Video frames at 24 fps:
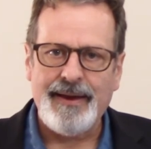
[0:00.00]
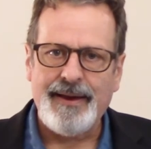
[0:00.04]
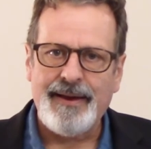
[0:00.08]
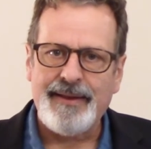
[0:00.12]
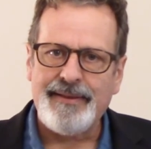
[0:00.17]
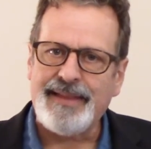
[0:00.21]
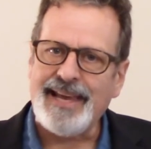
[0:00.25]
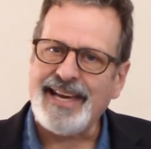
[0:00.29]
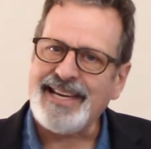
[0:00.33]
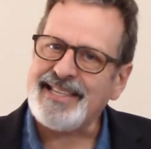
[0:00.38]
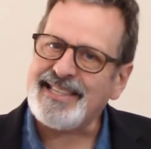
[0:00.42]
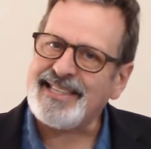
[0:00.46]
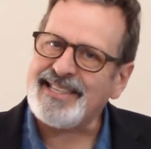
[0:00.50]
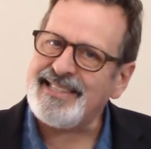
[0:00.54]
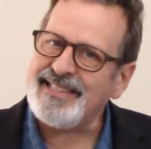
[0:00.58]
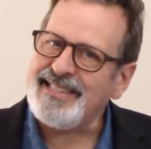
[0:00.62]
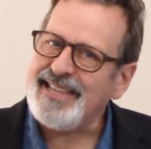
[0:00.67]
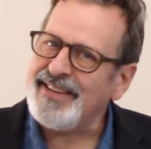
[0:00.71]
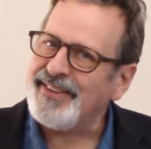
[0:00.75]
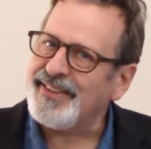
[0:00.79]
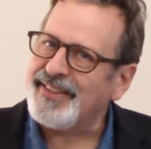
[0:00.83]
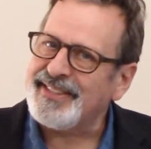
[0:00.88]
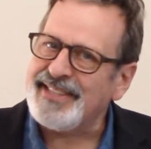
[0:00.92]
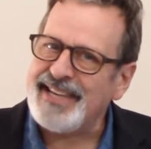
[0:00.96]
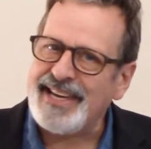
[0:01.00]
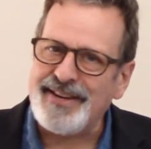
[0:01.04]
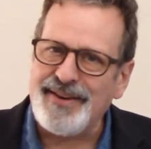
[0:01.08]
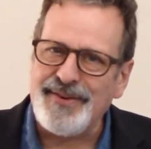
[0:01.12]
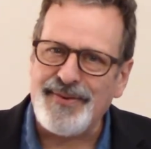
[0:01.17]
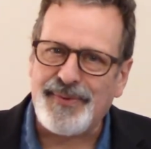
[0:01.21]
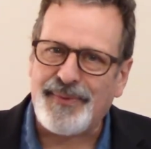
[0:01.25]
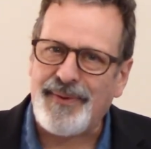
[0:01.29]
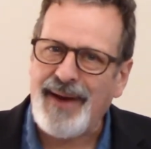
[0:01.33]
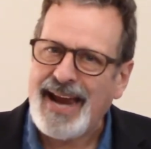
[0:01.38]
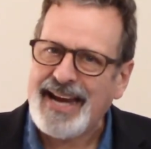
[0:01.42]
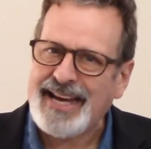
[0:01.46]
they still
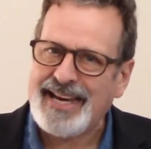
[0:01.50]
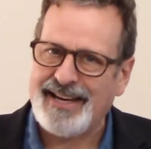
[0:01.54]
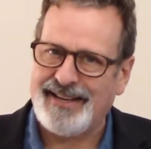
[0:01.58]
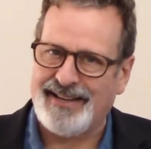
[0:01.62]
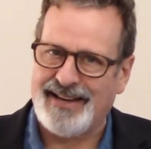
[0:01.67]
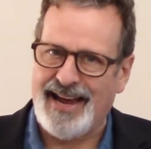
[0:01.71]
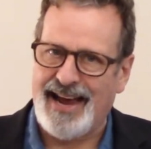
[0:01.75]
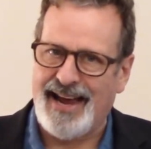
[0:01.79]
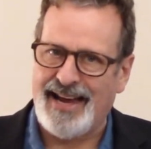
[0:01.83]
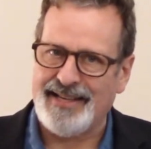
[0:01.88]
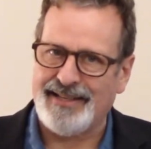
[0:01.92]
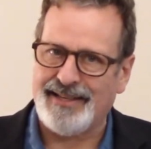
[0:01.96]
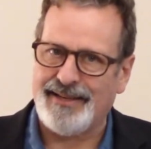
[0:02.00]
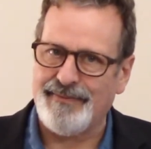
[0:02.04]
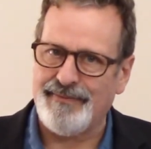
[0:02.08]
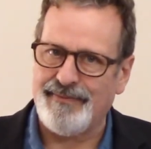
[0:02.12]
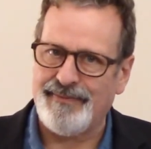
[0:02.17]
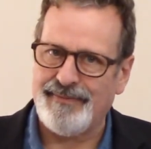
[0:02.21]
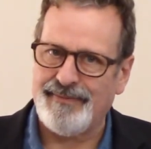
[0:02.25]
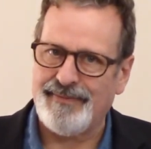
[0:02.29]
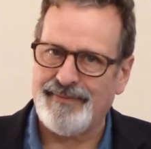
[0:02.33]
didn't recognize him.